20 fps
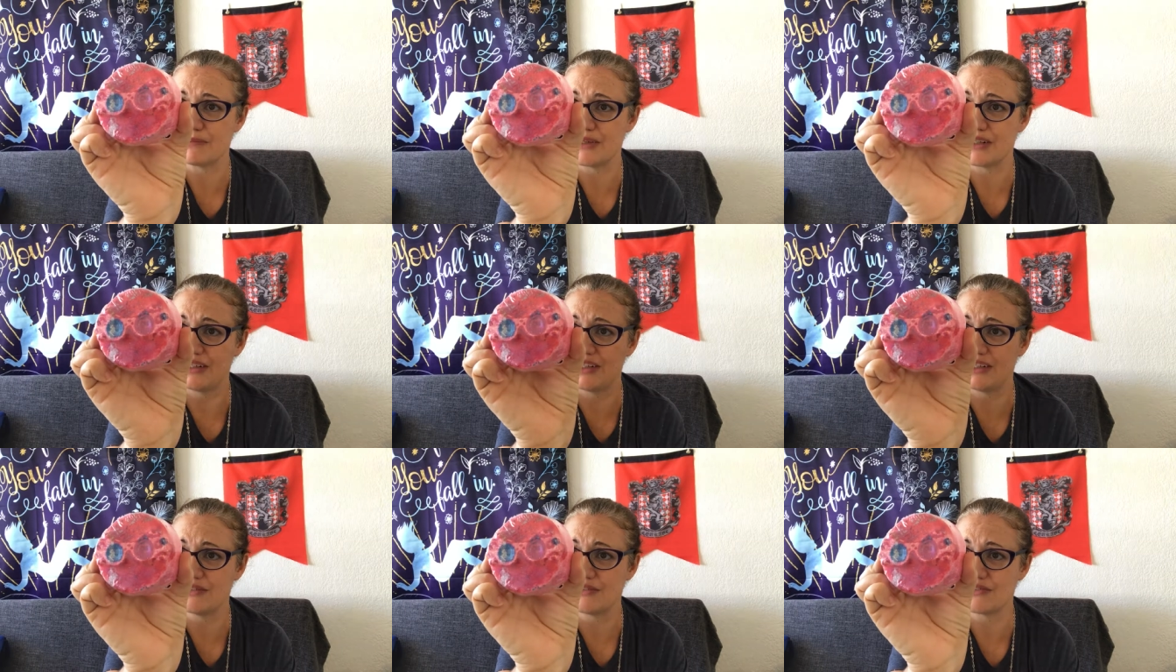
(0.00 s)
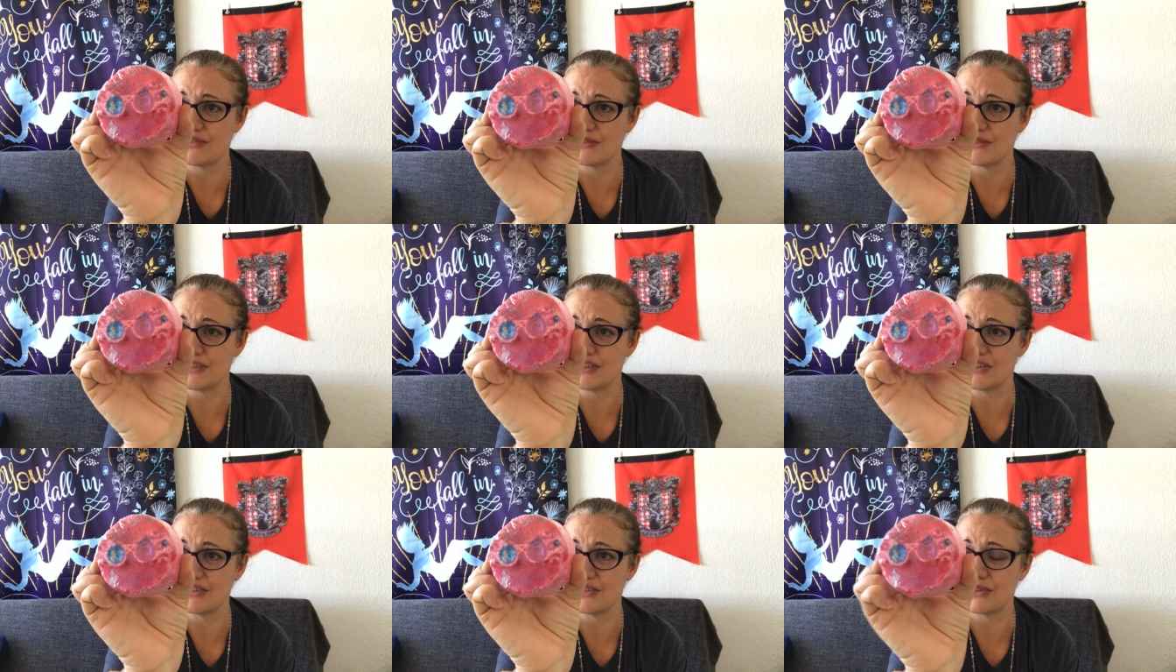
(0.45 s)
baking
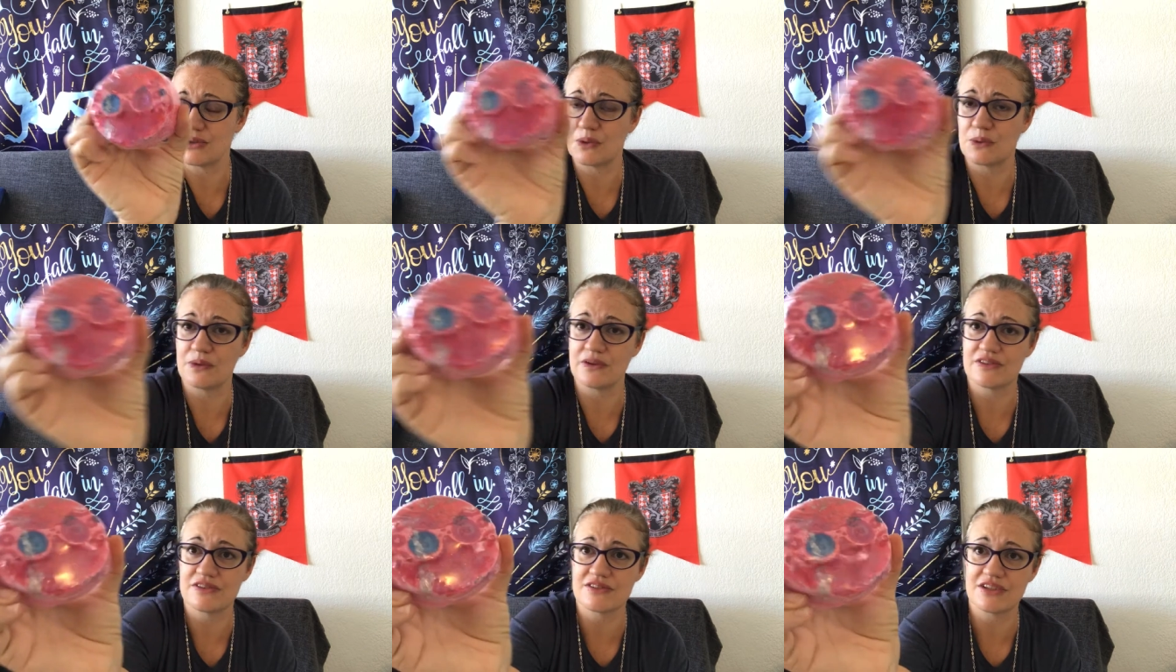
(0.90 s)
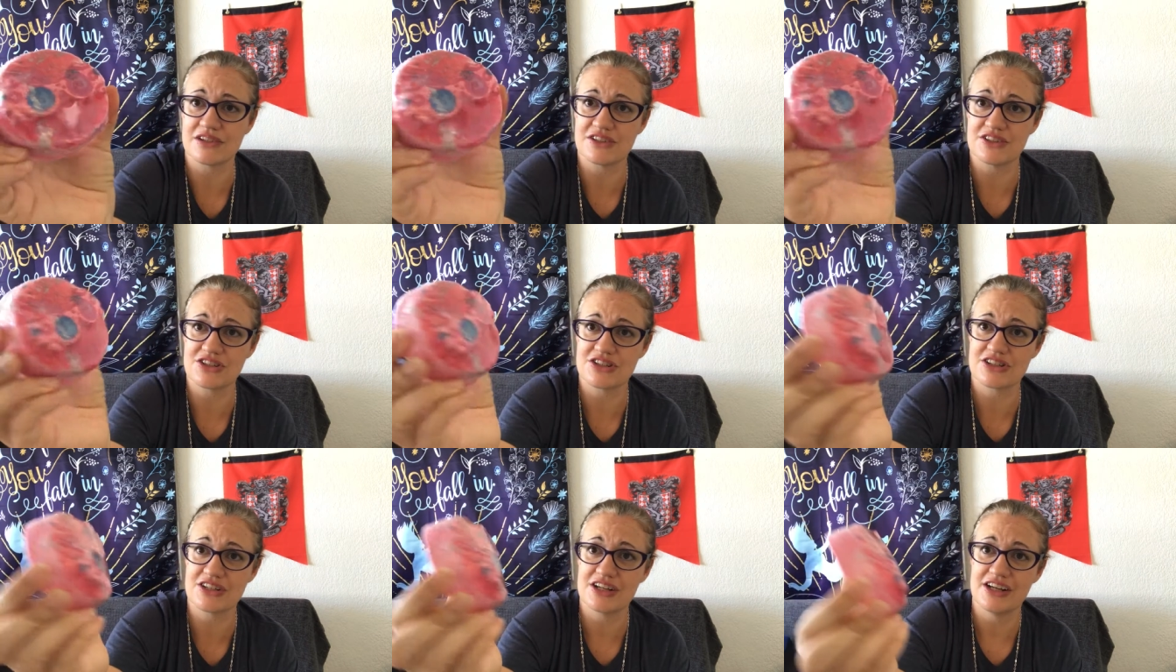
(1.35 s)
soda,
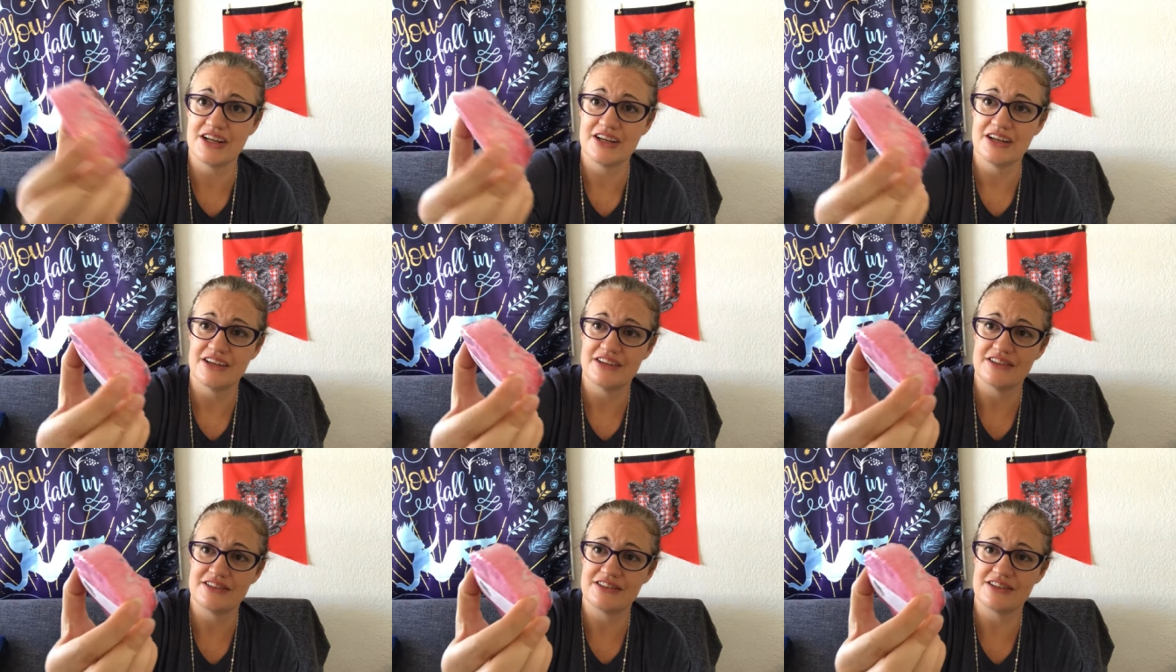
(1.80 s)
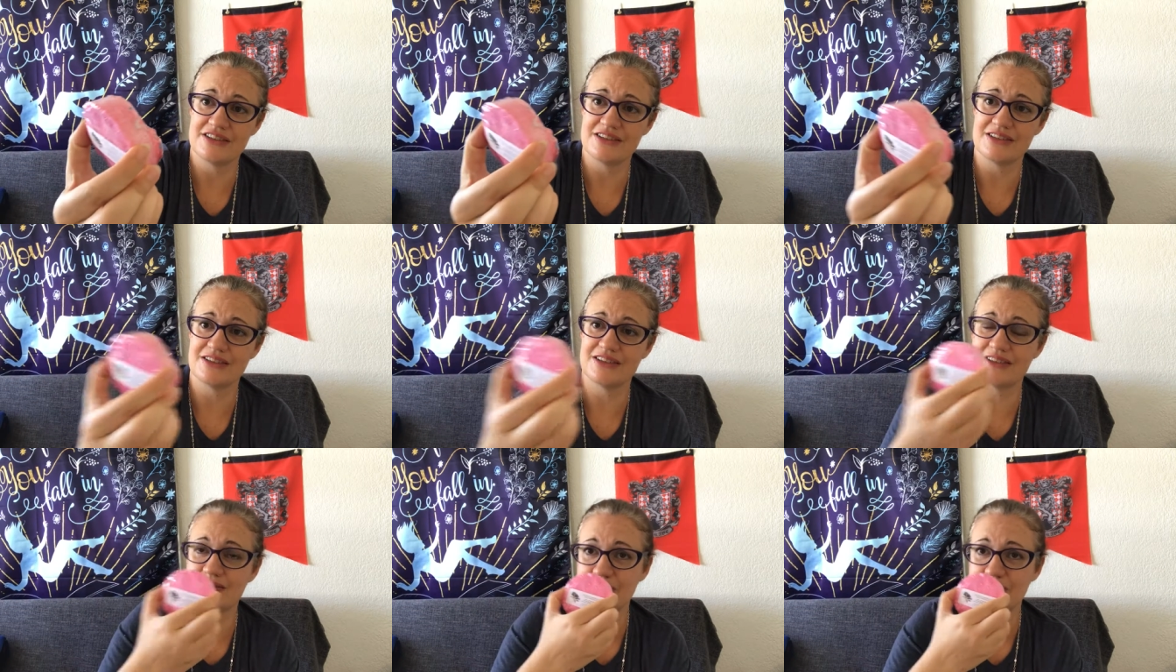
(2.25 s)
cornstarch. So